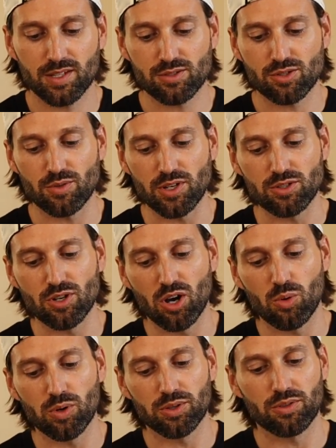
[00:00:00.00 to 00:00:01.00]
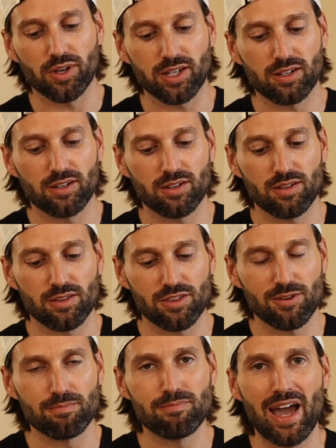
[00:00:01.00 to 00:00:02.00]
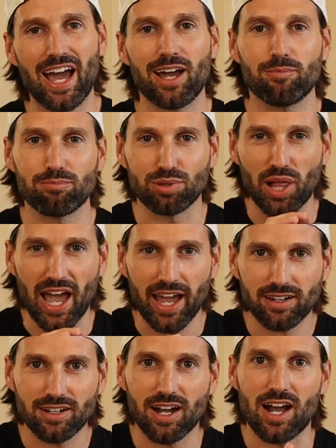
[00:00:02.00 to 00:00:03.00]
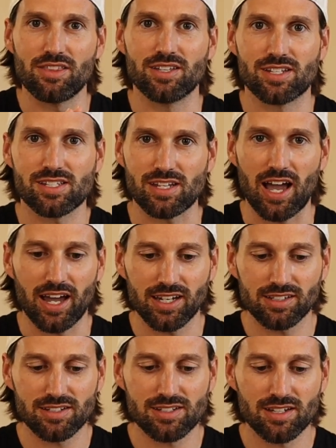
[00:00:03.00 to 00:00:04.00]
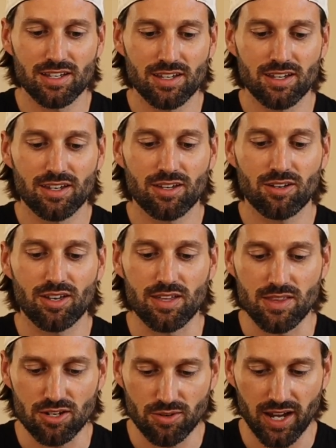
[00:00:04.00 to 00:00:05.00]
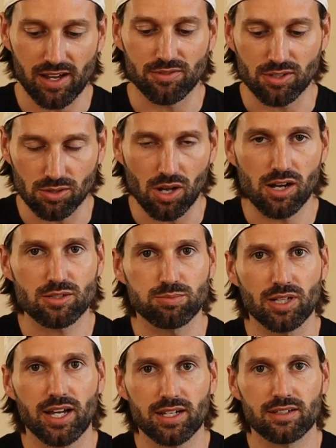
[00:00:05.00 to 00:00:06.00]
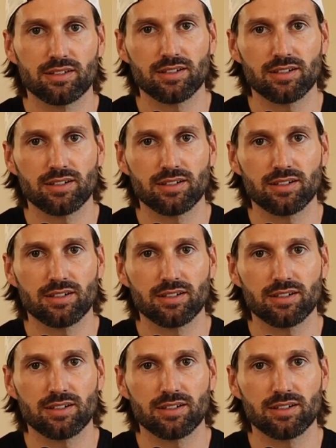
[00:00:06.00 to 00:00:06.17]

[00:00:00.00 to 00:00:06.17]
so they go with the matte black on the sides, and then you have the gloss black